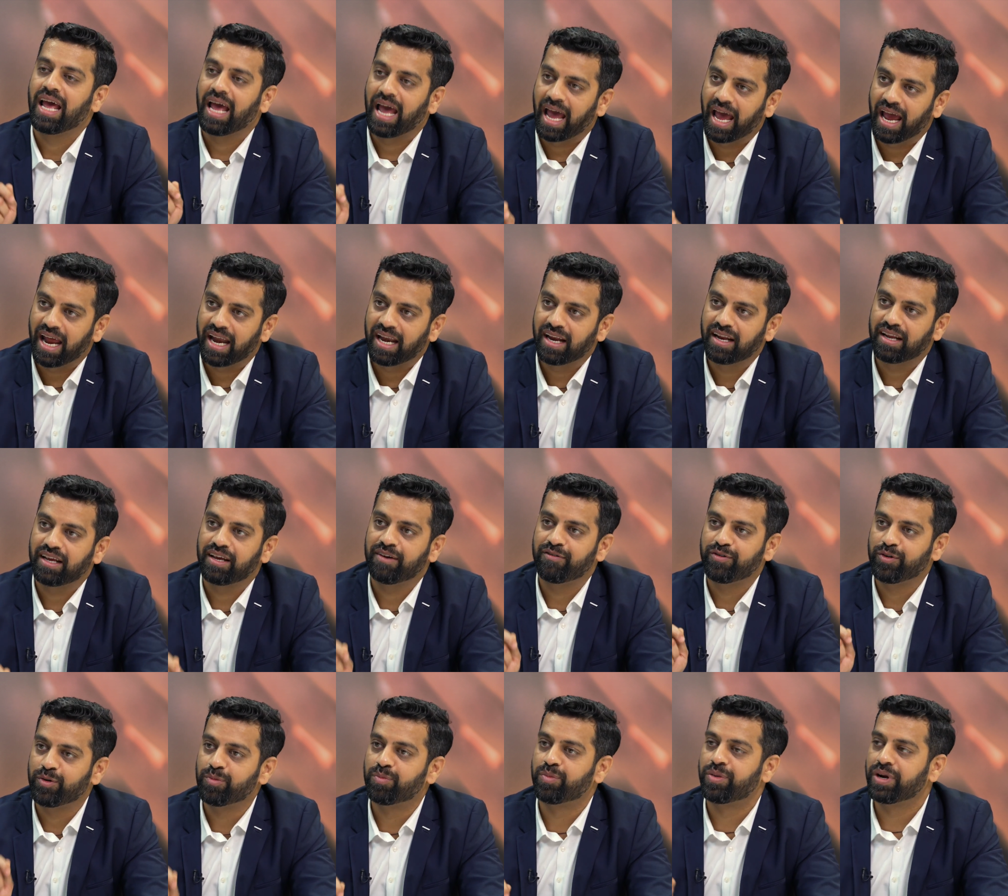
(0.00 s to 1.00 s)
And
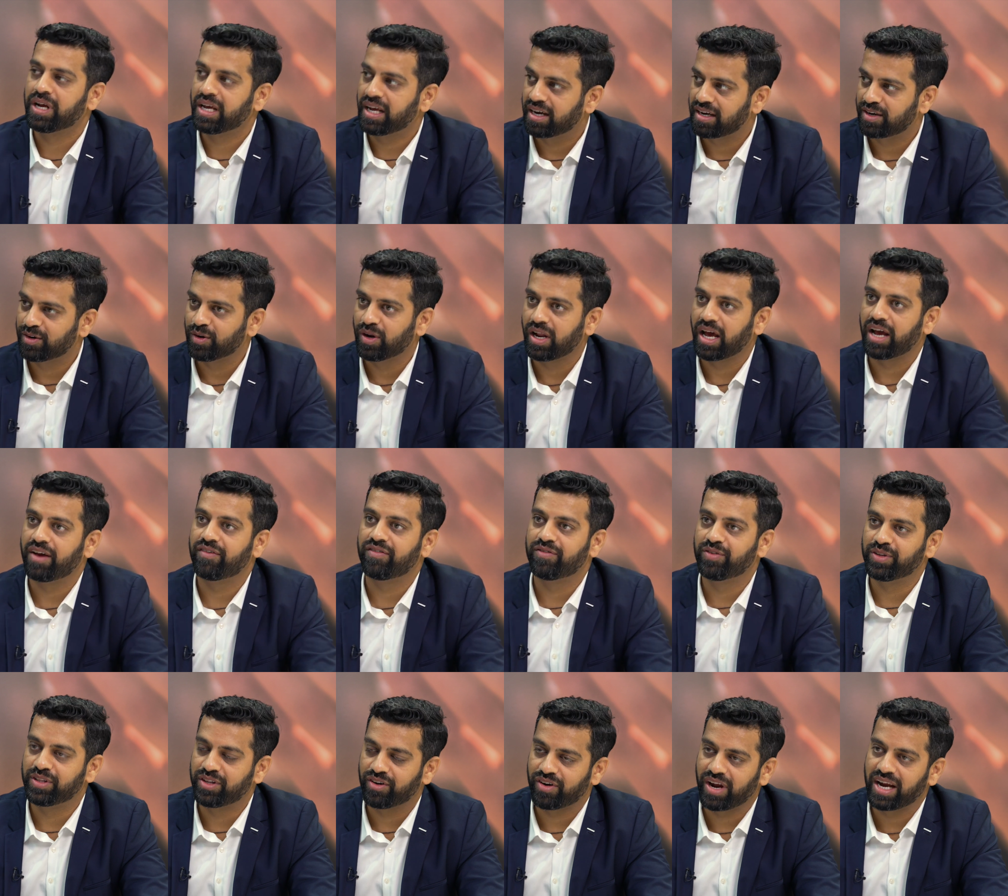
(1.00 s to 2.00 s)
if you bring it to life
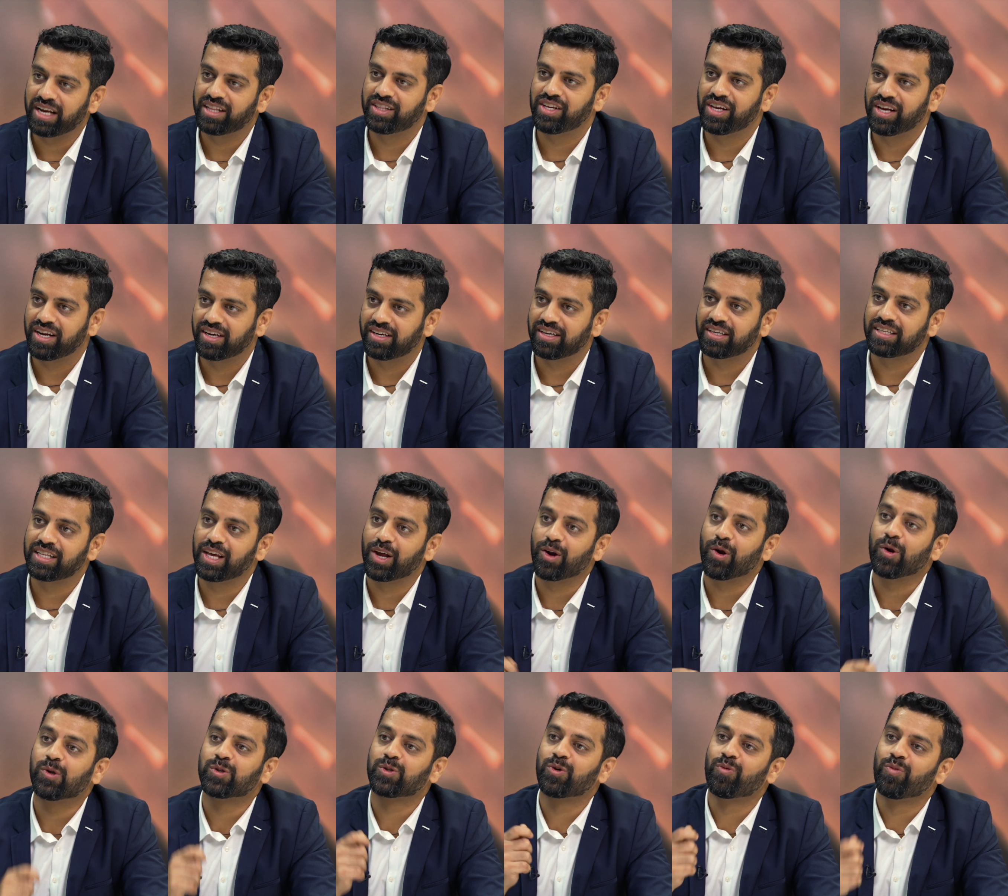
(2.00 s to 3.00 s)
with the right theater, they are
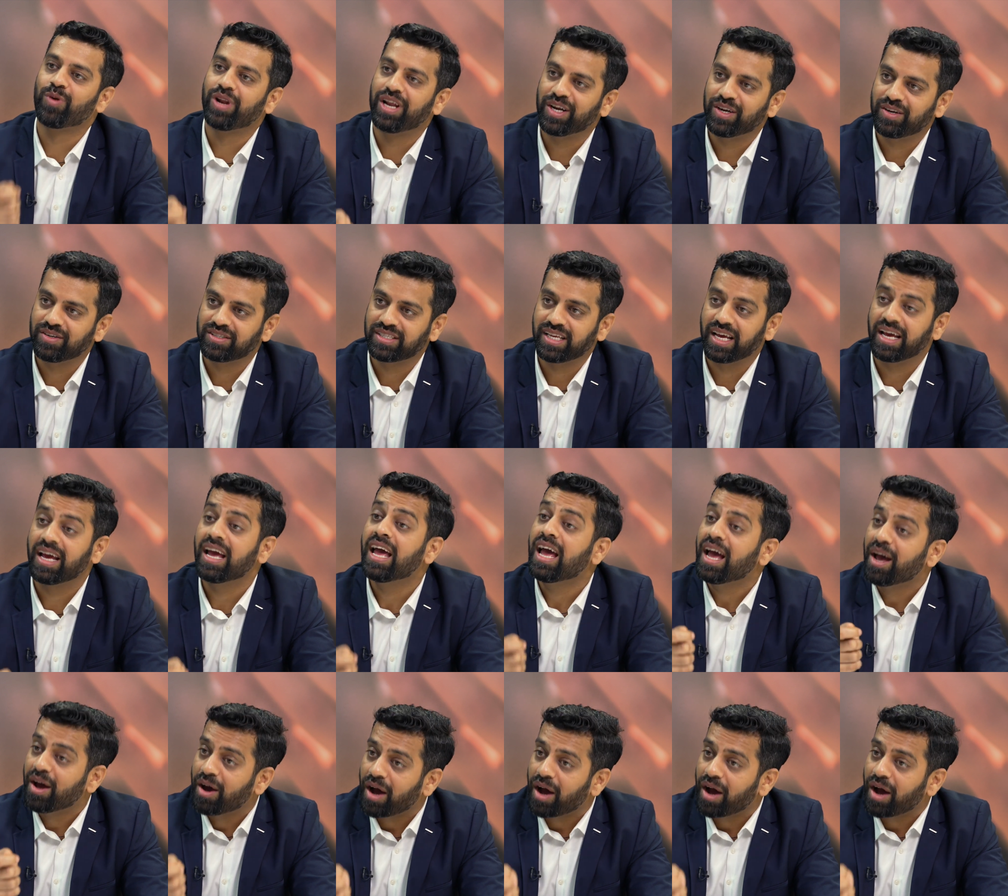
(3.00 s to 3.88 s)
also willing to say,